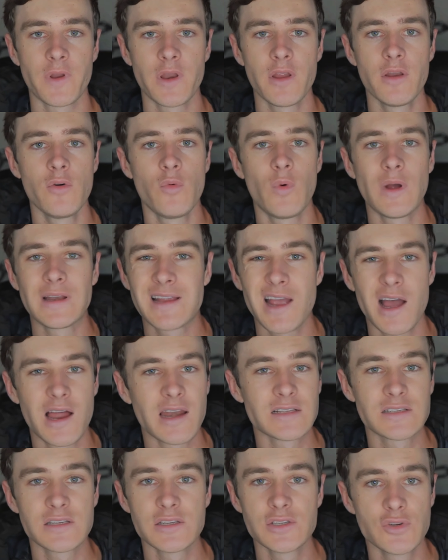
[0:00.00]
I don't know what
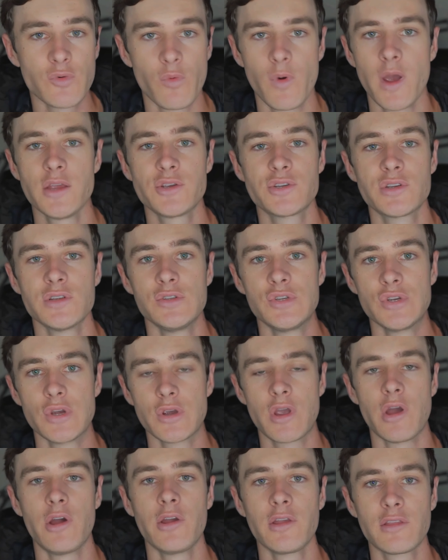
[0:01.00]
kind of situations you're
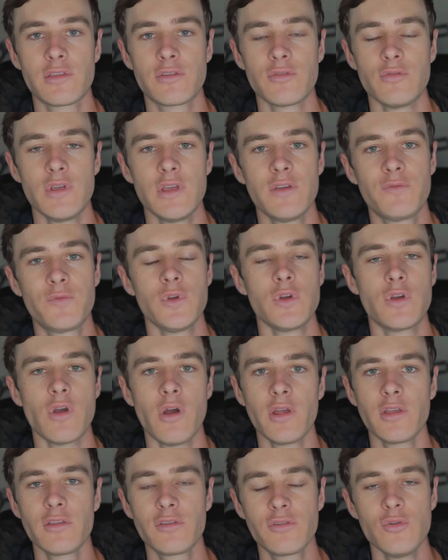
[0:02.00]
going through, if you're
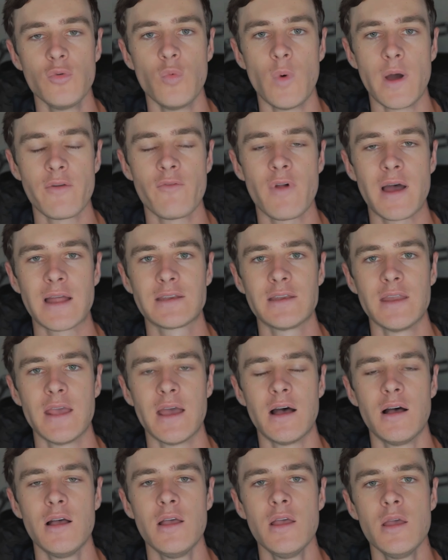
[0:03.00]
going through one right
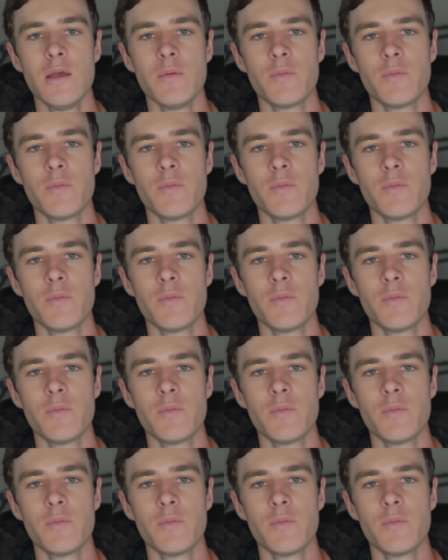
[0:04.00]
now.